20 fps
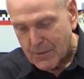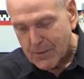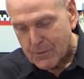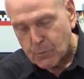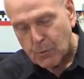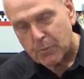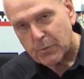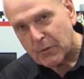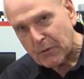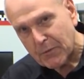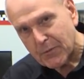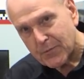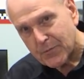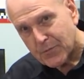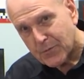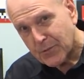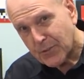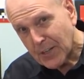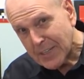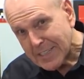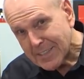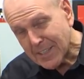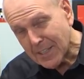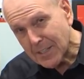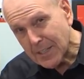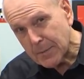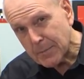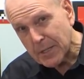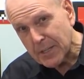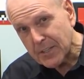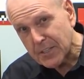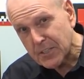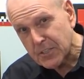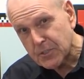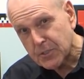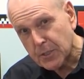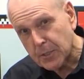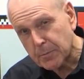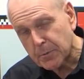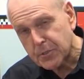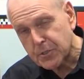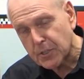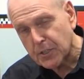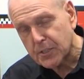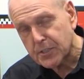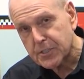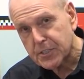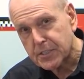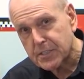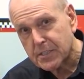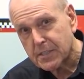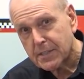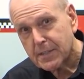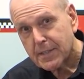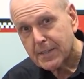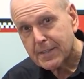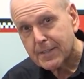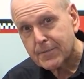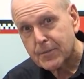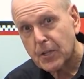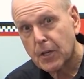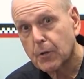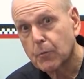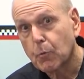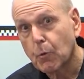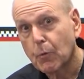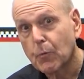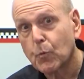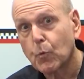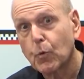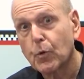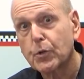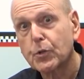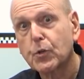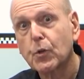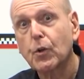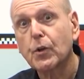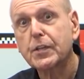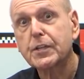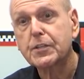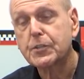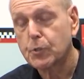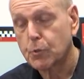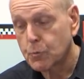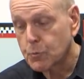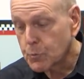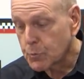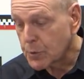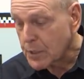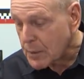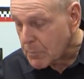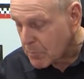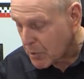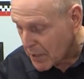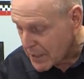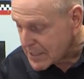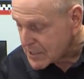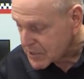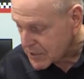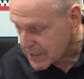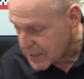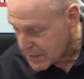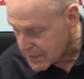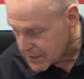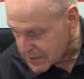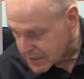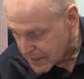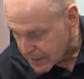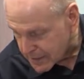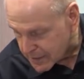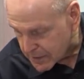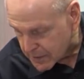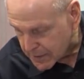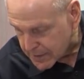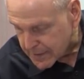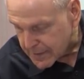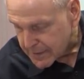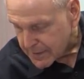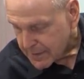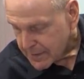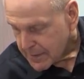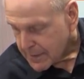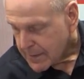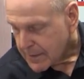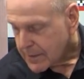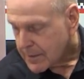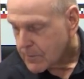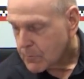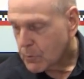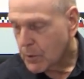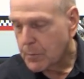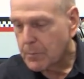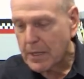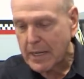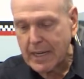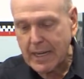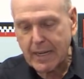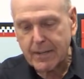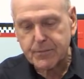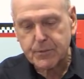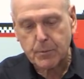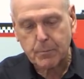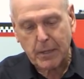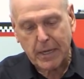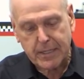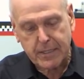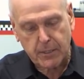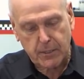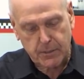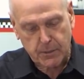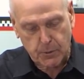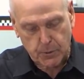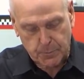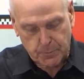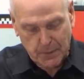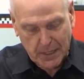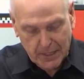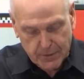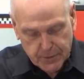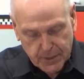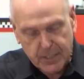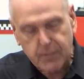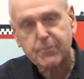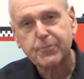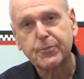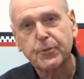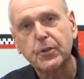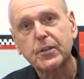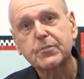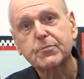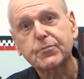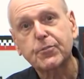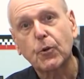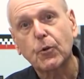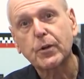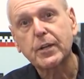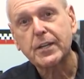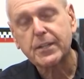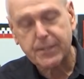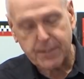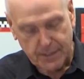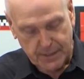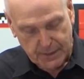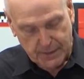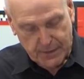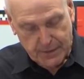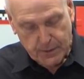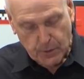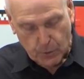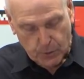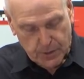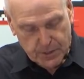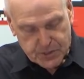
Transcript: when we find the limit of this turbocharger, then we're going to replace it entirely. We may have to make our own mounting foot for it or